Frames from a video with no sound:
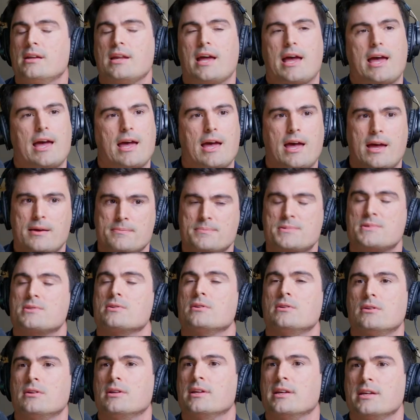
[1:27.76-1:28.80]
It yeah.
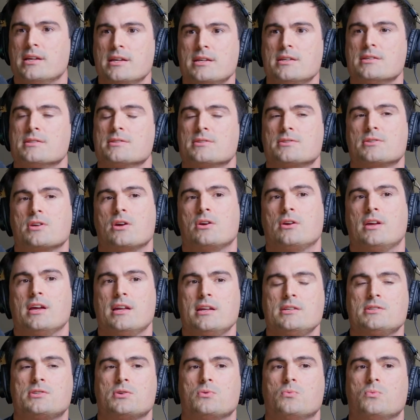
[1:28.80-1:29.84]
absolutely is. So
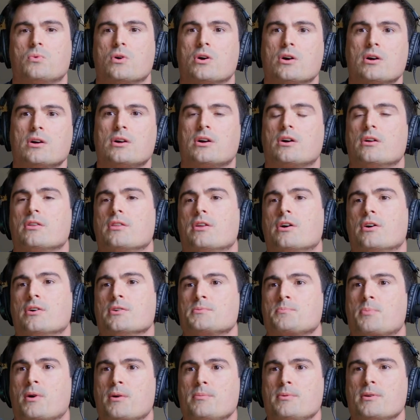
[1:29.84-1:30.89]
getting to work on
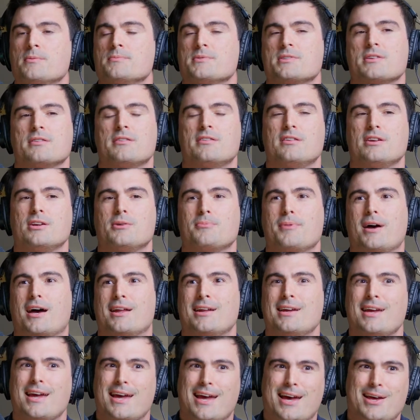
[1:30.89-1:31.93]
those problems and think about